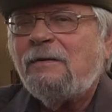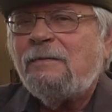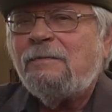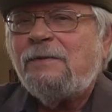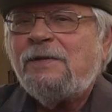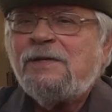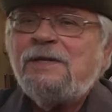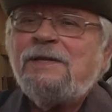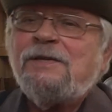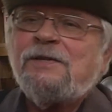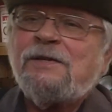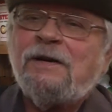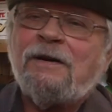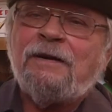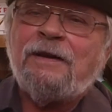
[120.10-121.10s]
seed
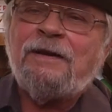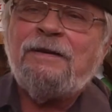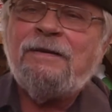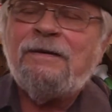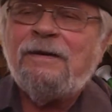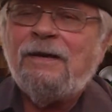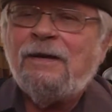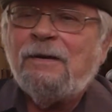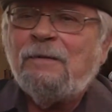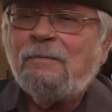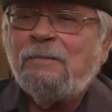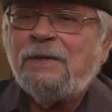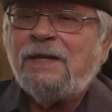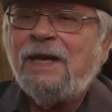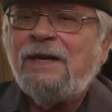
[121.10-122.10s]
starting,
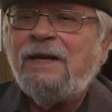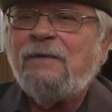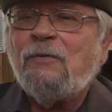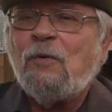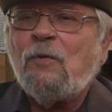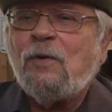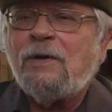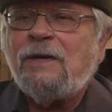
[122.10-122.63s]
but that never worked